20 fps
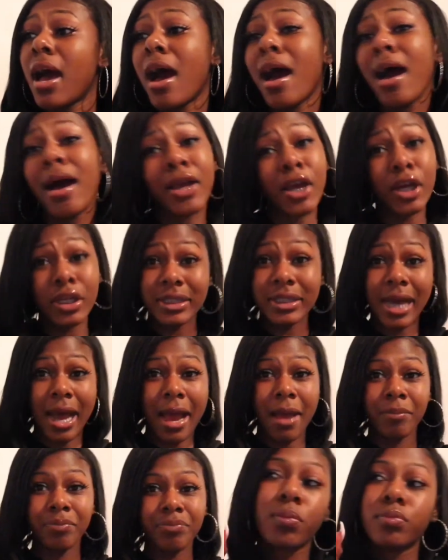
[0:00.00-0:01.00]
a good
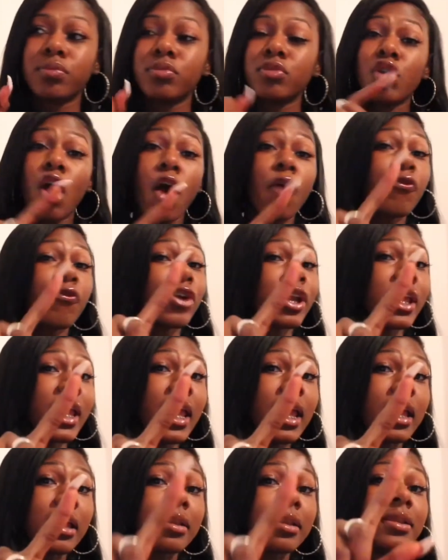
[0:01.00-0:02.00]
time. Don't
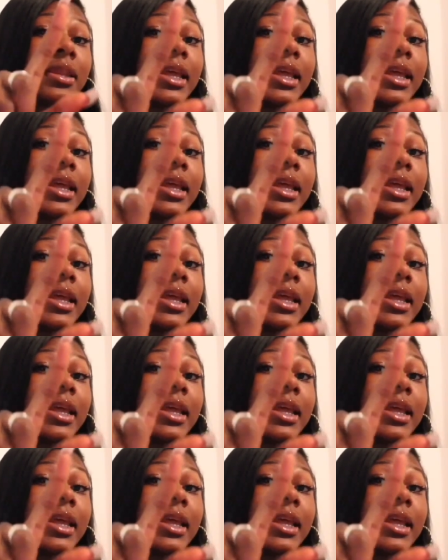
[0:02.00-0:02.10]
forget,